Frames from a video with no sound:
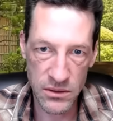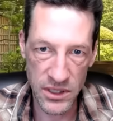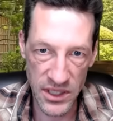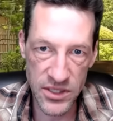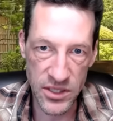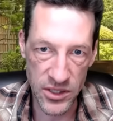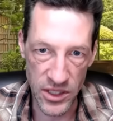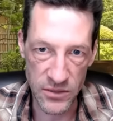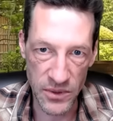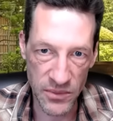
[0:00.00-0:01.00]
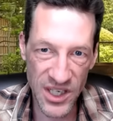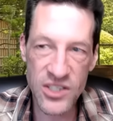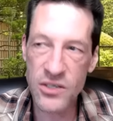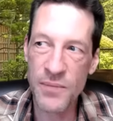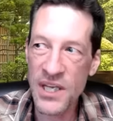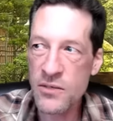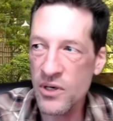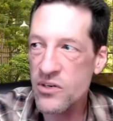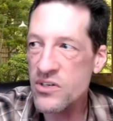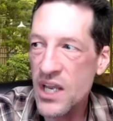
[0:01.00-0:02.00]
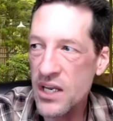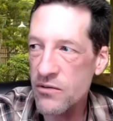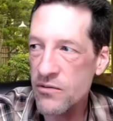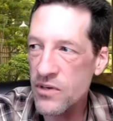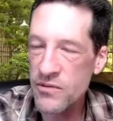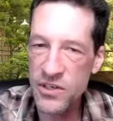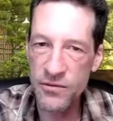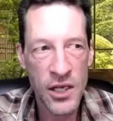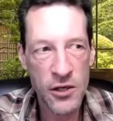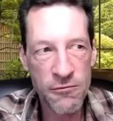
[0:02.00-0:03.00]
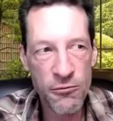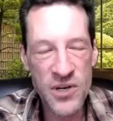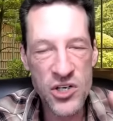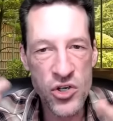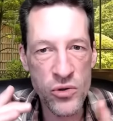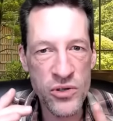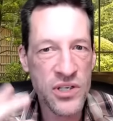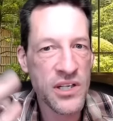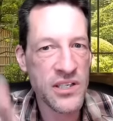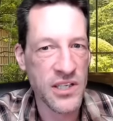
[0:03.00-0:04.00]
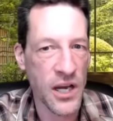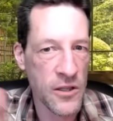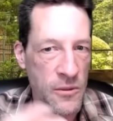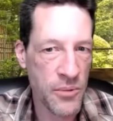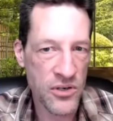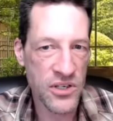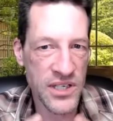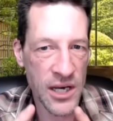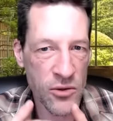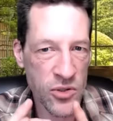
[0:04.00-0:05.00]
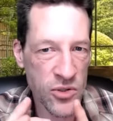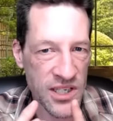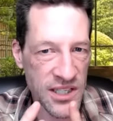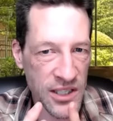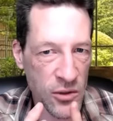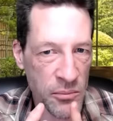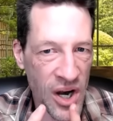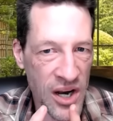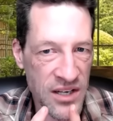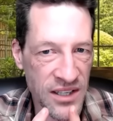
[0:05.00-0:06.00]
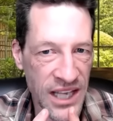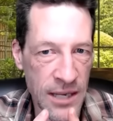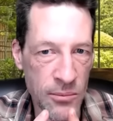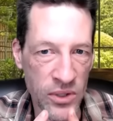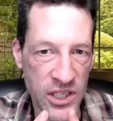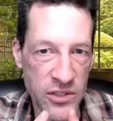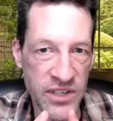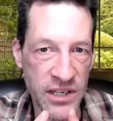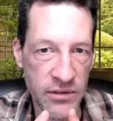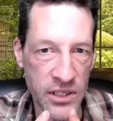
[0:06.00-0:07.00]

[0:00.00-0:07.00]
it is the judgment because basically what you're saying you've, you've, you've, you've reduced this other person down to this little box label that you've given